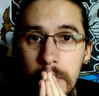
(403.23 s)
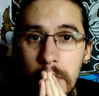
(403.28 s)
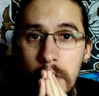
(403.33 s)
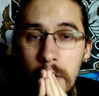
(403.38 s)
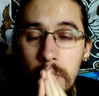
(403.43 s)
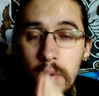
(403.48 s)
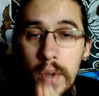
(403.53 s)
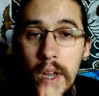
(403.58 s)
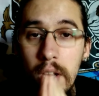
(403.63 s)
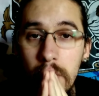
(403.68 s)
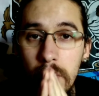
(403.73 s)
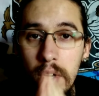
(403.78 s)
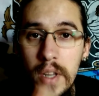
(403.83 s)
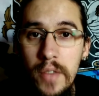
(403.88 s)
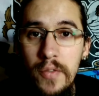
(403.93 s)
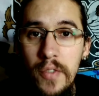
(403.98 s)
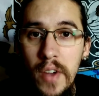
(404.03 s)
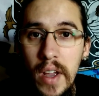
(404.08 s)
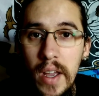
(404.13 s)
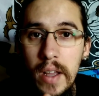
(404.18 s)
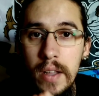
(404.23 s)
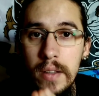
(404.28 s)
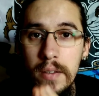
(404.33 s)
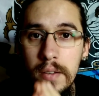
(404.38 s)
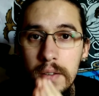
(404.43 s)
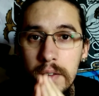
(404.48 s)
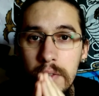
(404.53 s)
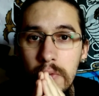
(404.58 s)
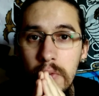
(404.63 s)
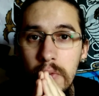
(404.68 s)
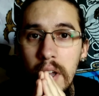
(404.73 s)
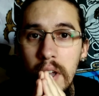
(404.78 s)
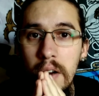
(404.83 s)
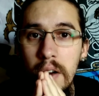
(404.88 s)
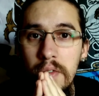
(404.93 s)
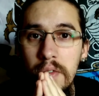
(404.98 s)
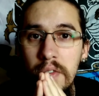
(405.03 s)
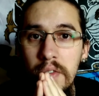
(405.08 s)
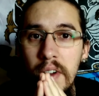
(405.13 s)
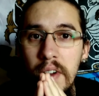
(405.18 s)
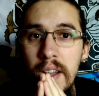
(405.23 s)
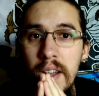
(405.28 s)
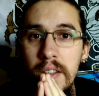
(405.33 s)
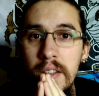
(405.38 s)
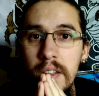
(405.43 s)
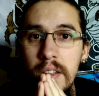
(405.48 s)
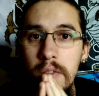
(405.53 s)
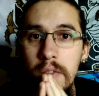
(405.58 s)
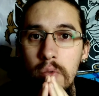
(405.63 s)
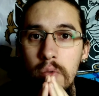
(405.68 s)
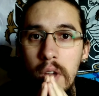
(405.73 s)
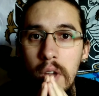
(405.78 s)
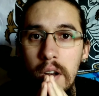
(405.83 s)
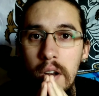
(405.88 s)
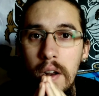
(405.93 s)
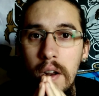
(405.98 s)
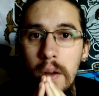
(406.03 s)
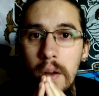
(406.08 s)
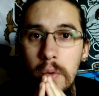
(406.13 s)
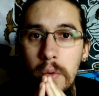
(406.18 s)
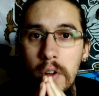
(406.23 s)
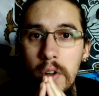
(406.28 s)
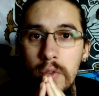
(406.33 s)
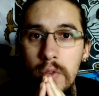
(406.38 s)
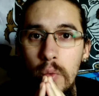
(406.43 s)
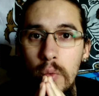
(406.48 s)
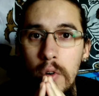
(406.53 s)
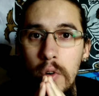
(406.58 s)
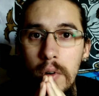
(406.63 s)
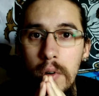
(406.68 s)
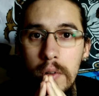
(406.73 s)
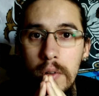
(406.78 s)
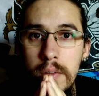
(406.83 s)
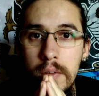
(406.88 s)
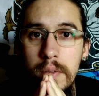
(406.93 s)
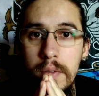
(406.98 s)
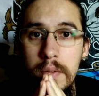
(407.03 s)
We are great friends. We are friends that we are around the world